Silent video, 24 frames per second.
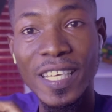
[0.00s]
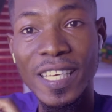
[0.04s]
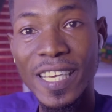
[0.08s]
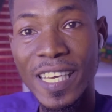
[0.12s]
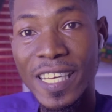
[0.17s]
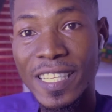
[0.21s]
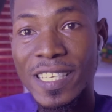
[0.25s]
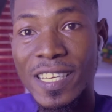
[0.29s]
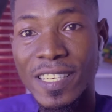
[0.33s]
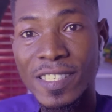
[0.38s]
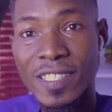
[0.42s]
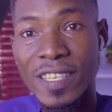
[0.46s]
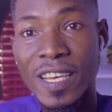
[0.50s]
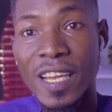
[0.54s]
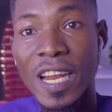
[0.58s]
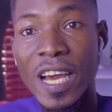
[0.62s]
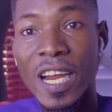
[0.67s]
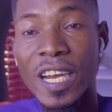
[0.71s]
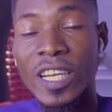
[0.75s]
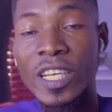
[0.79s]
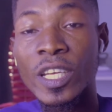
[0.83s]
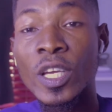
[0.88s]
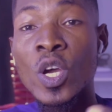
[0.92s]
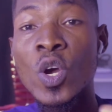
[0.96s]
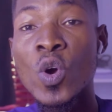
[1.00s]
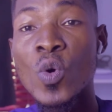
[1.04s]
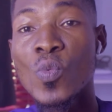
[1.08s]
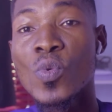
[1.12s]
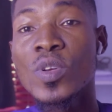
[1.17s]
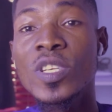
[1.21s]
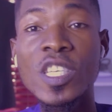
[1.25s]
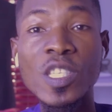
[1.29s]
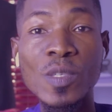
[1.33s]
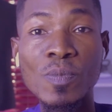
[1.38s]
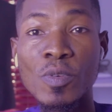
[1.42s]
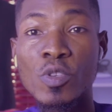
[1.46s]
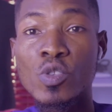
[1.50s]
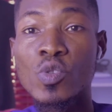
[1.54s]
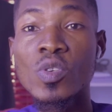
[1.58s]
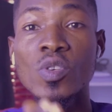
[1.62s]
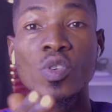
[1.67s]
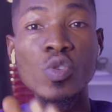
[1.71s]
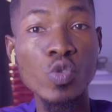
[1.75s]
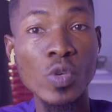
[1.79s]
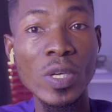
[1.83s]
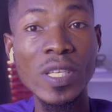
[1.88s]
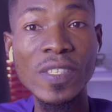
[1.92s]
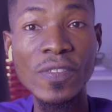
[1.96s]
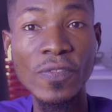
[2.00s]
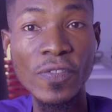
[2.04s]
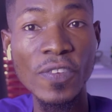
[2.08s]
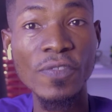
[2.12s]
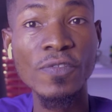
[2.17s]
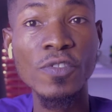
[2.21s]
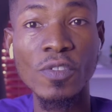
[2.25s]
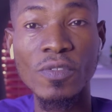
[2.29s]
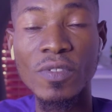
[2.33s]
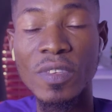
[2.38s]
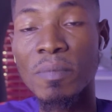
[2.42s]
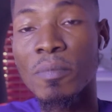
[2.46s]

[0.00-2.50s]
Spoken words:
they get their salary, which is between the 25th of